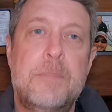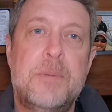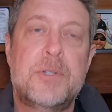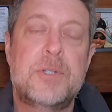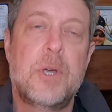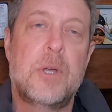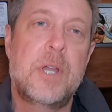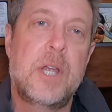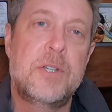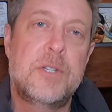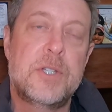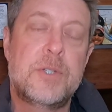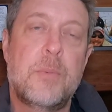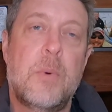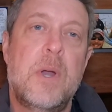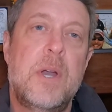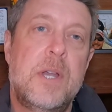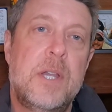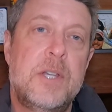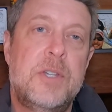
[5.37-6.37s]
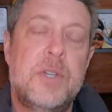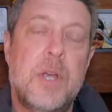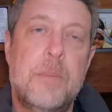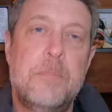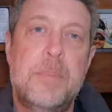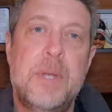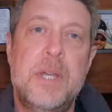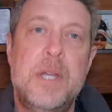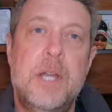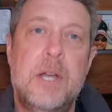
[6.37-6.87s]
episode, I just wanted to
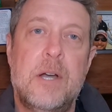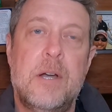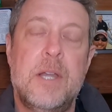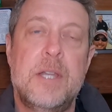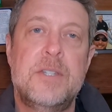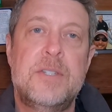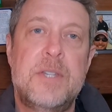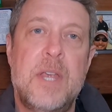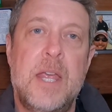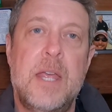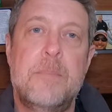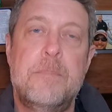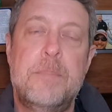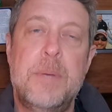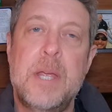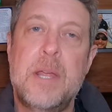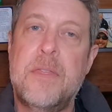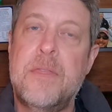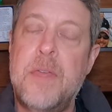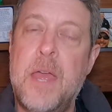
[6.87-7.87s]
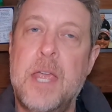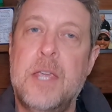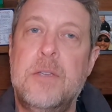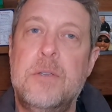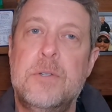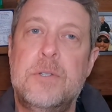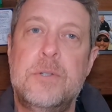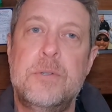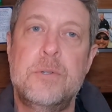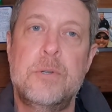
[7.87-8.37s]
jump in here and say a big
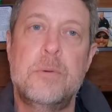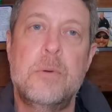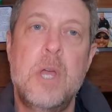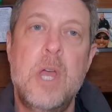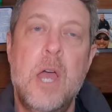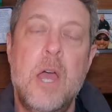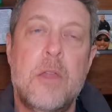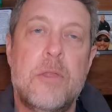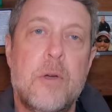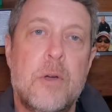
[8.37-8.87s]
thank you to